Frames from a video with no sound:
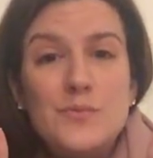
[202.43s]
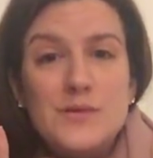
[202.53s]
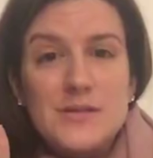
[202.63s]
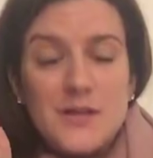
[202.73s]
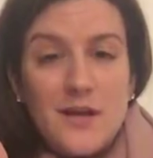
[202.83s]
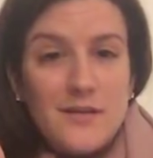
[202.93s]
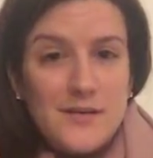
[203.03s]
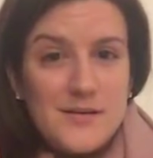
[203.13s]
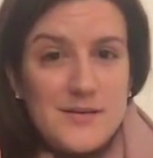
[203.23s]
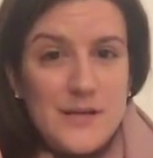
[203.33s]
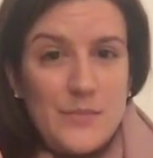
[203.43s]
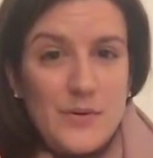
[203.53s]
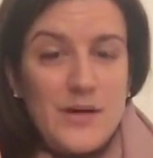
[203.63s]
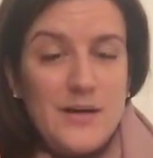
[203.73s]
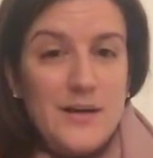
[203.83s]
solid
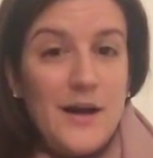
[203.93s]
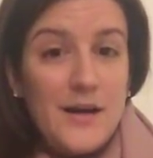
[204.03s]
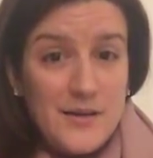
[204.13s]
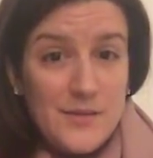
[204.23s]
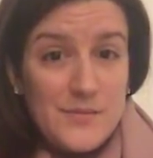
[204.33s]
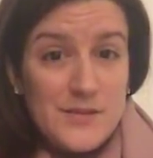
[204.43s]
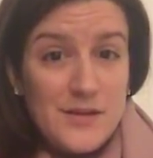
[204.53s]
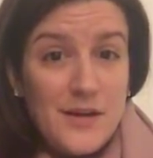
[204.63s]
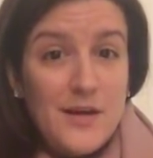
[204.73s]
separated items